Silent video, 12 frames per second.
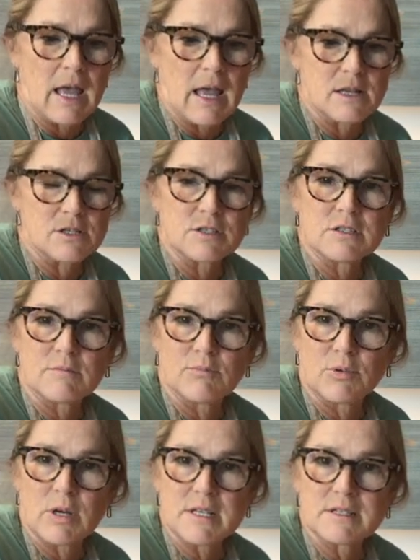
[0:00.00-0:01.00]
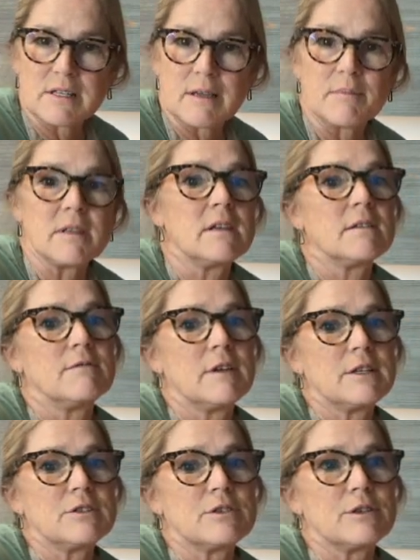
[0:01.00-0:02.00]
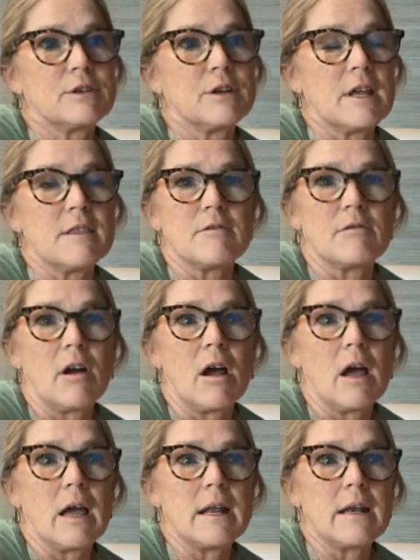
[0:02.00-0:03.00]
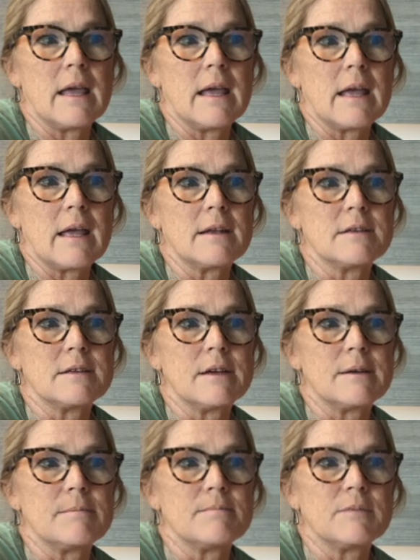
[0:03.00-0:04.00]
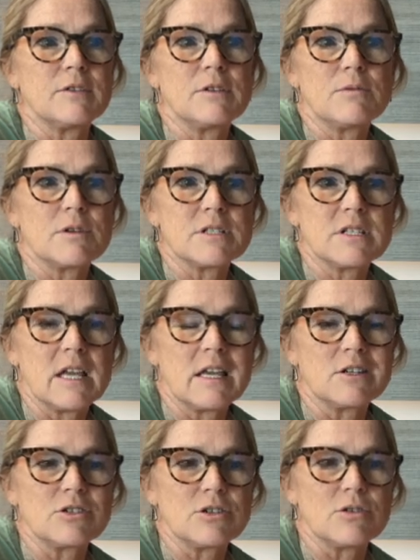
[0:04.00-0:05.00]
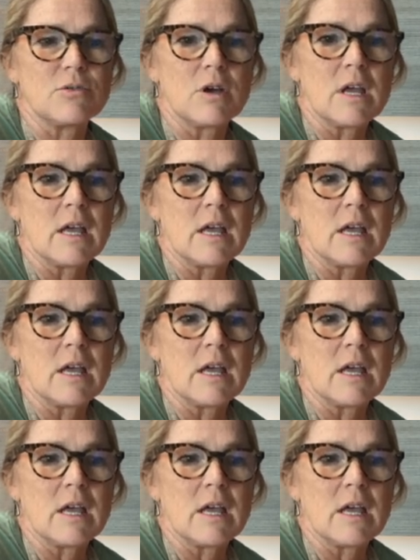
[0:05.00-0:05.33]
and just embrace them in the adventure and the ride, and see where it takes you.